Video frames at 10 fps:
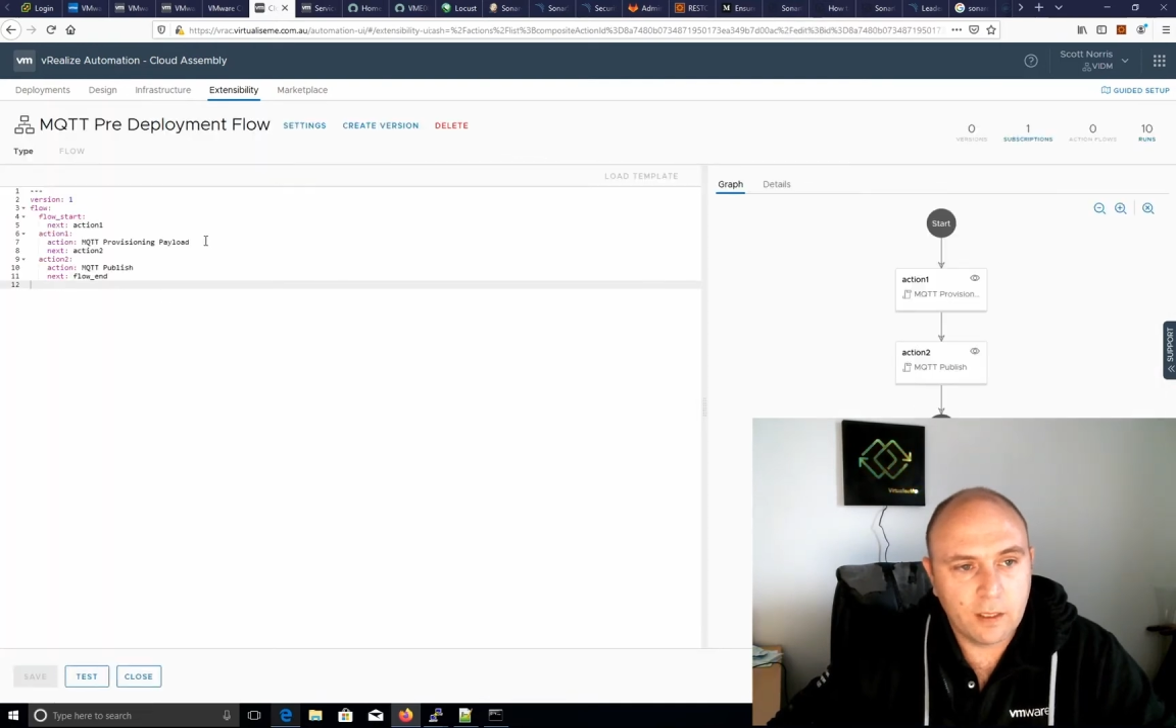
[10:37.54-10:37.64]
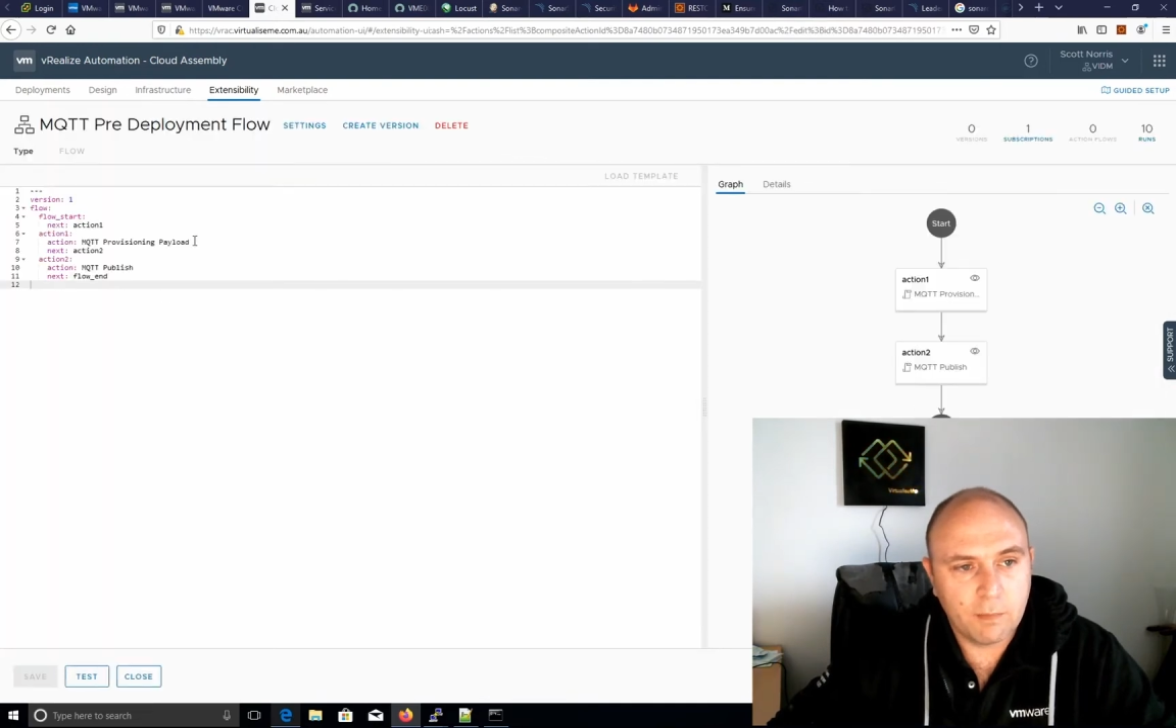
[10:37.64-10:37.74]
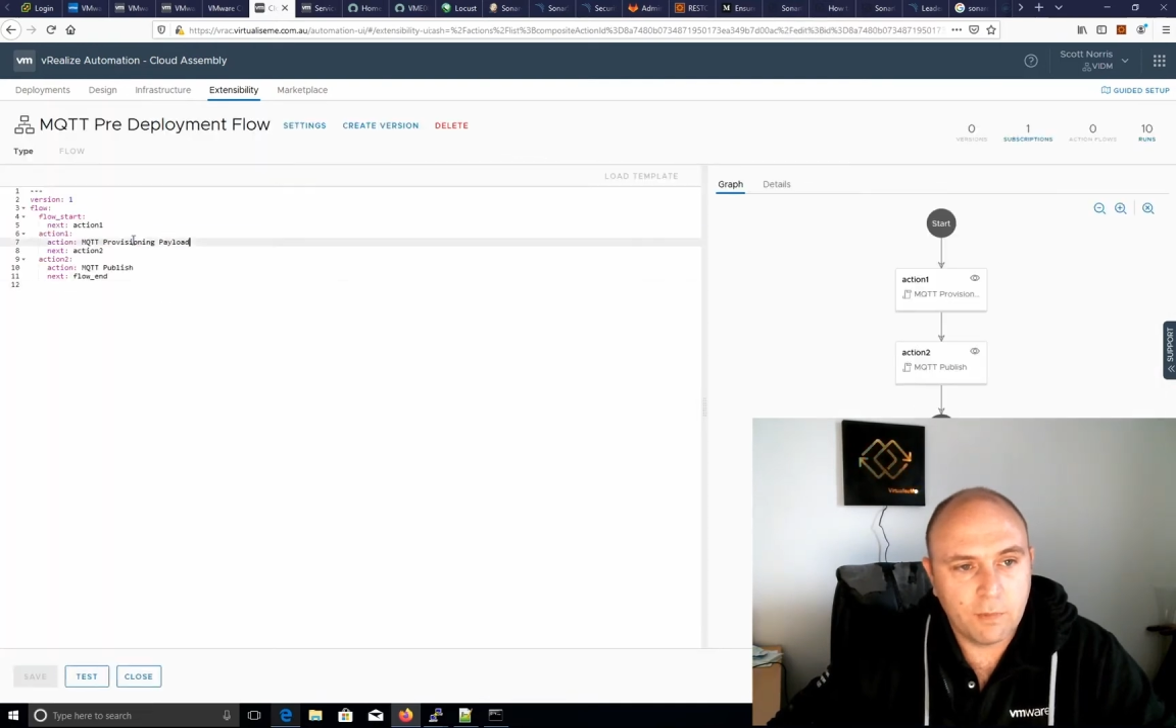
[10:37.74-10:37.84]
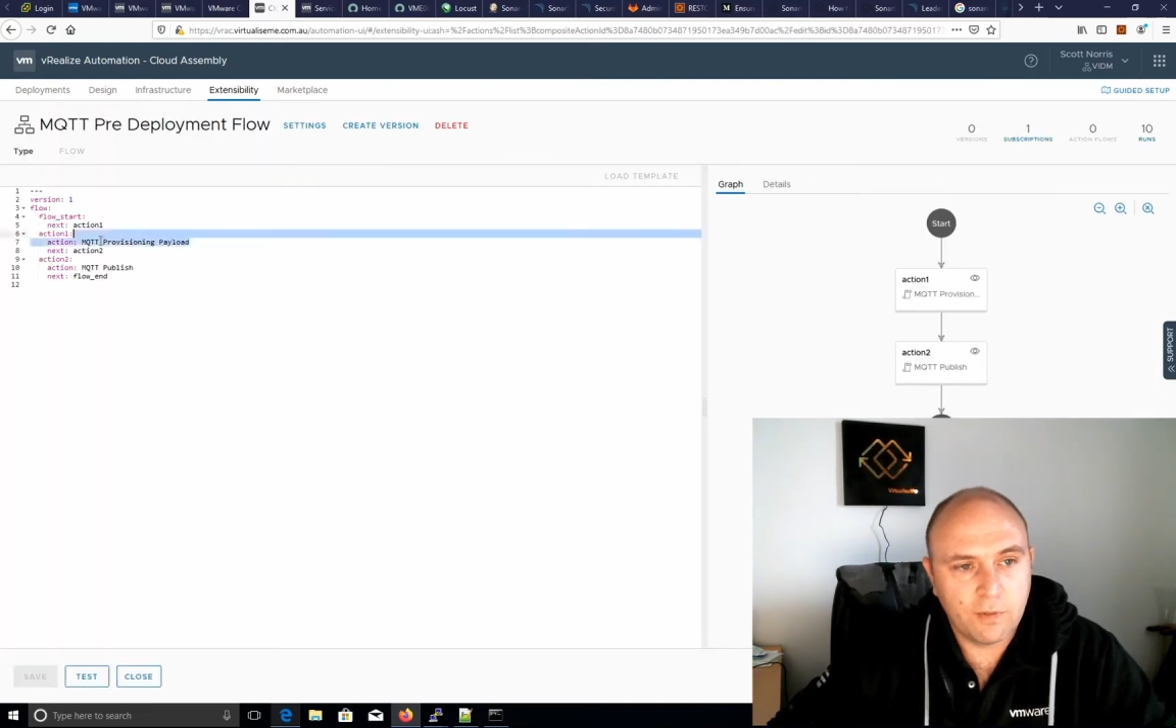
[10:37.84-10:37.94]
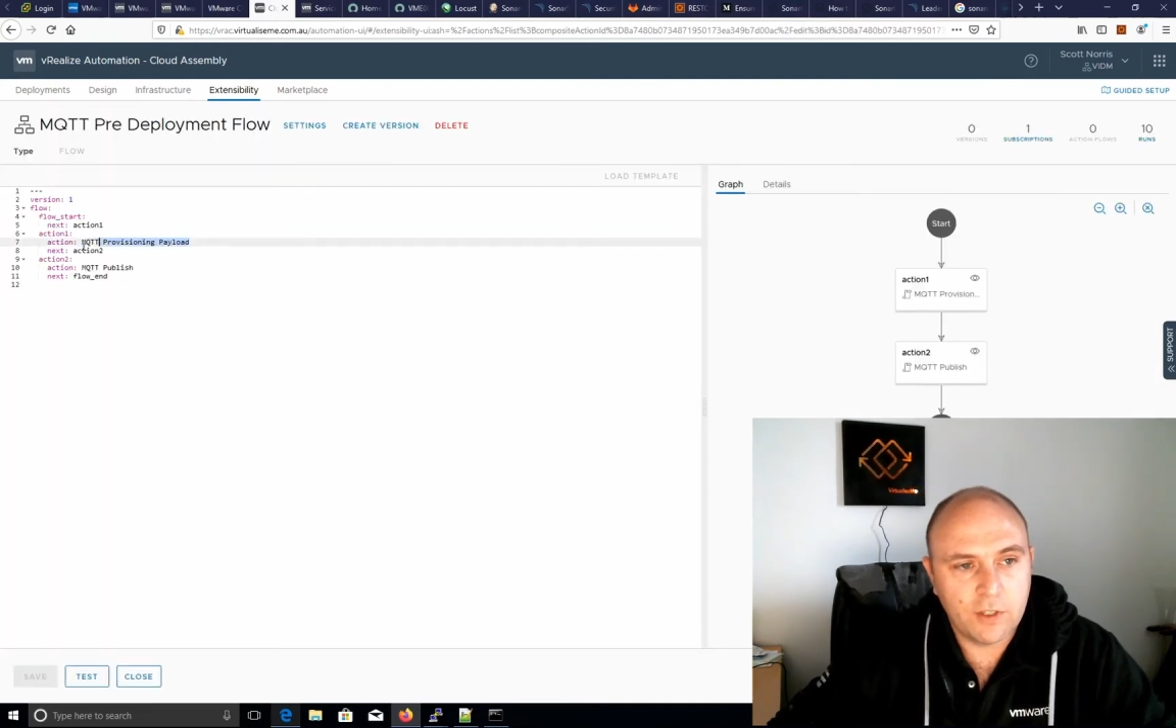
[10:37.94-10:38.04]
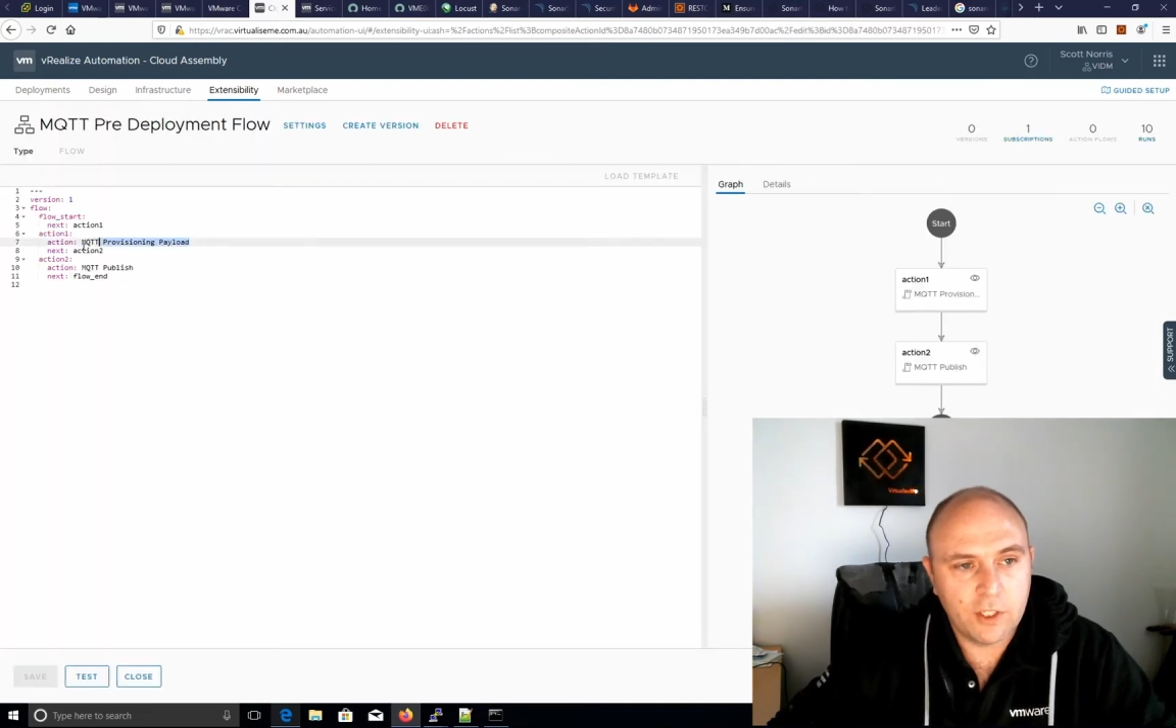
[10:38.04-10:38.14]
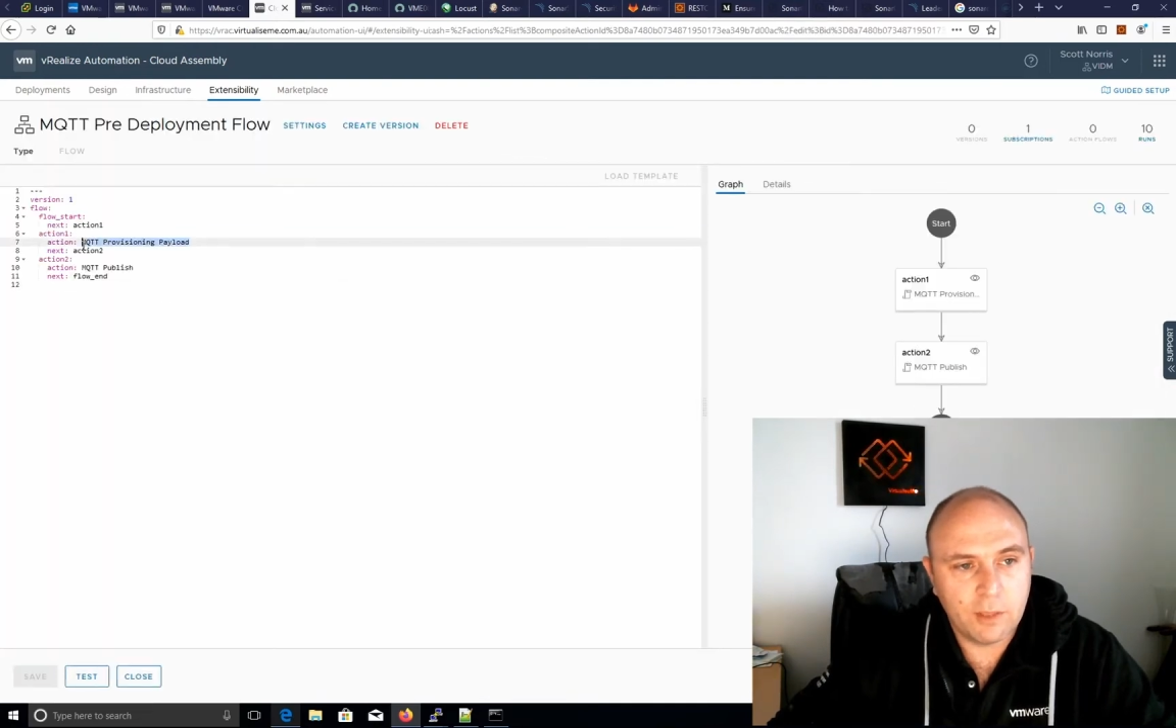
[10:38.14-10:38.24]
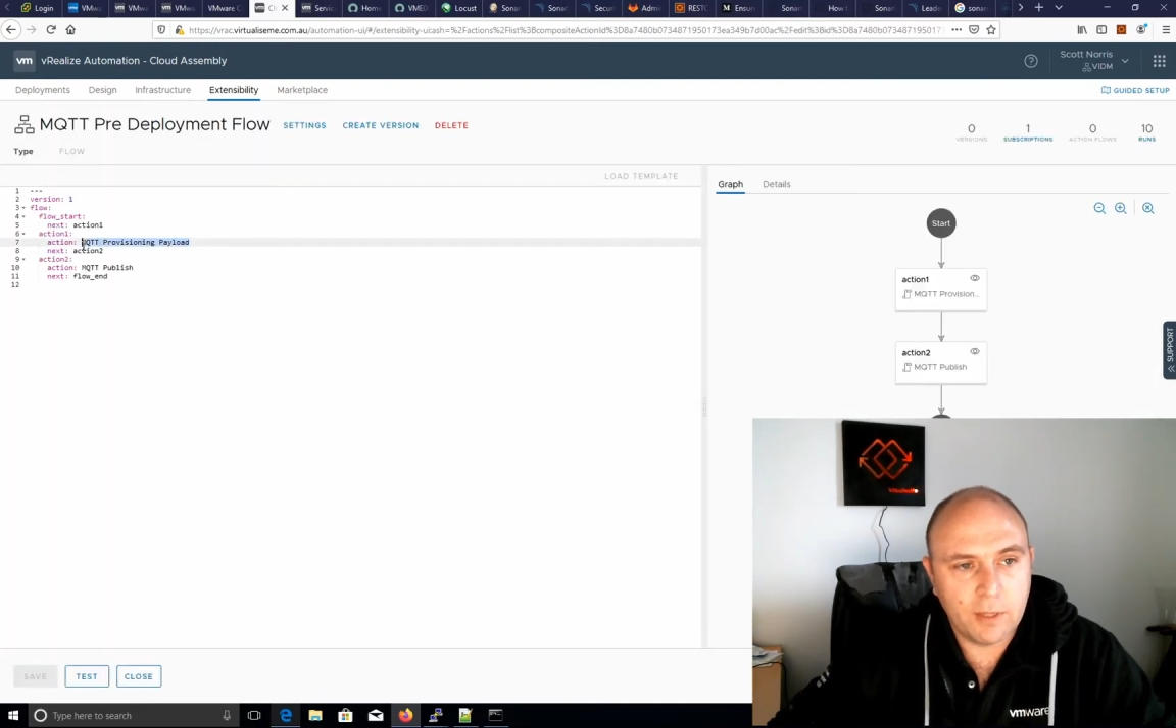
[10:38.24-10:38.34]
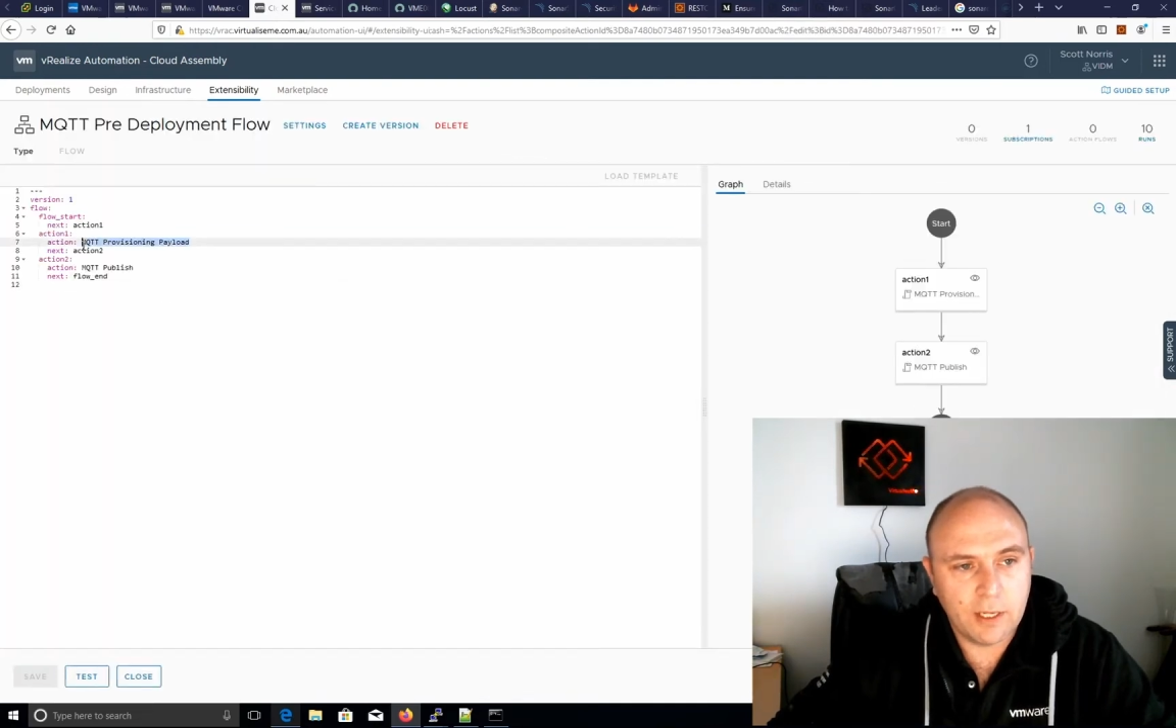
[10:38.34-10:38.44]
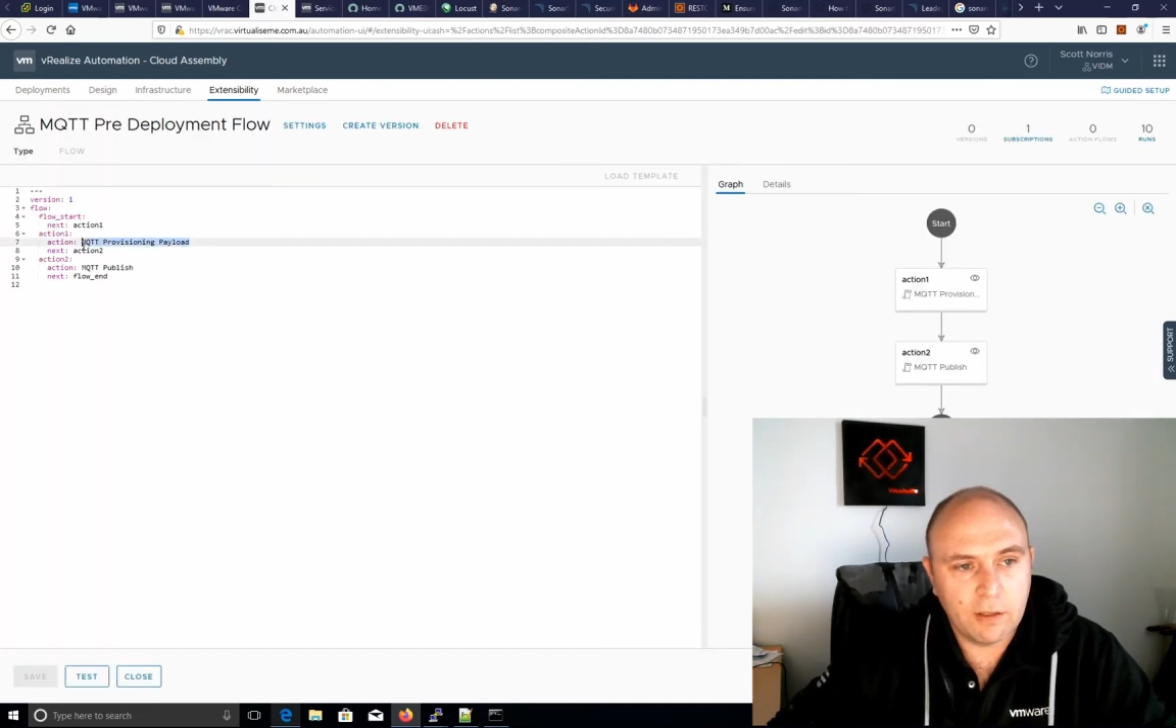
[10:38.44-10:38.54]
provisioning
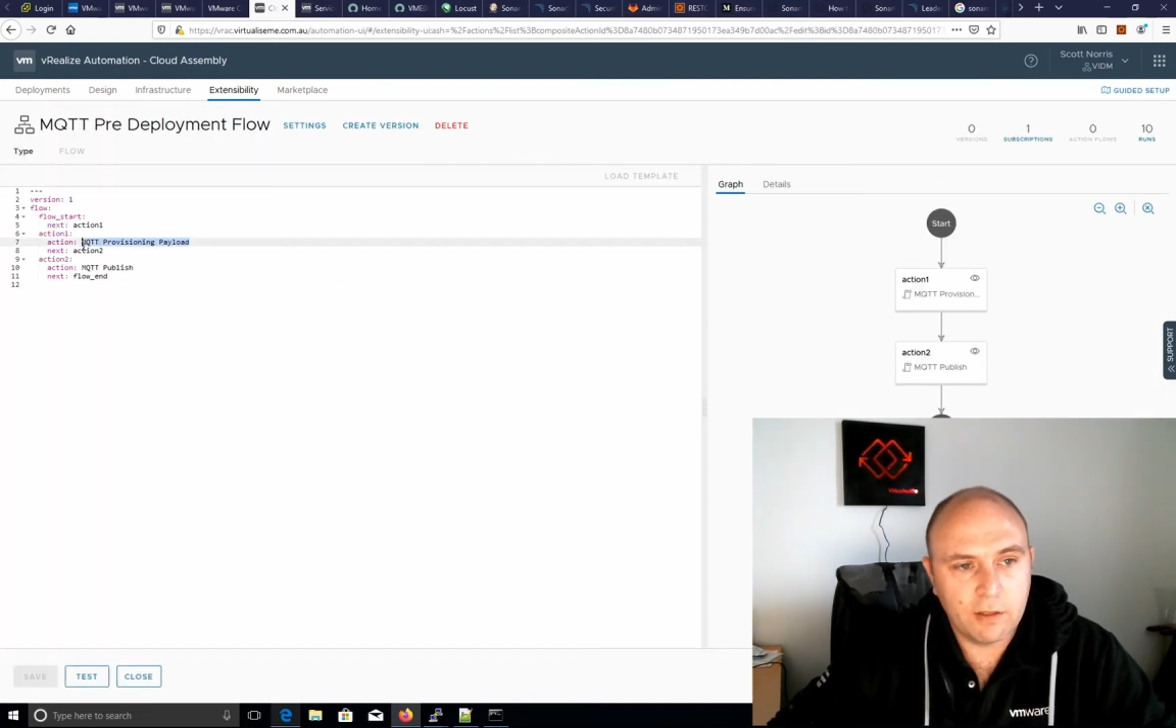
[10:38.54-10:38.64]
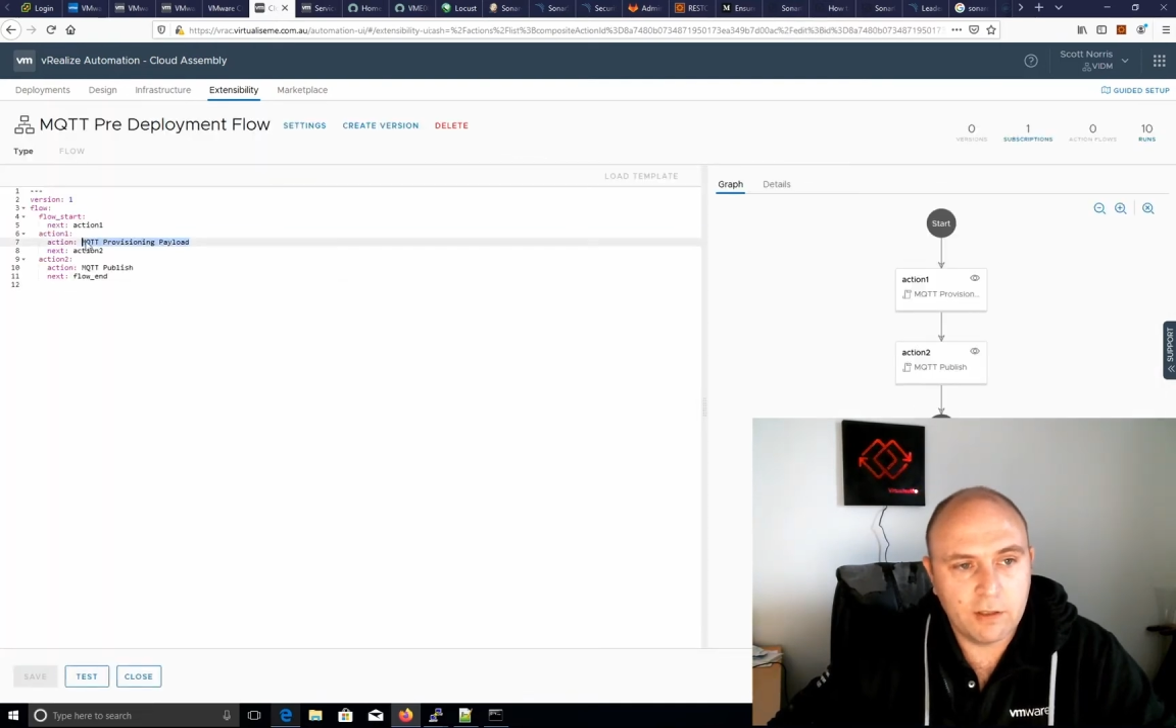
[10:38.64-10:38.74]
payload.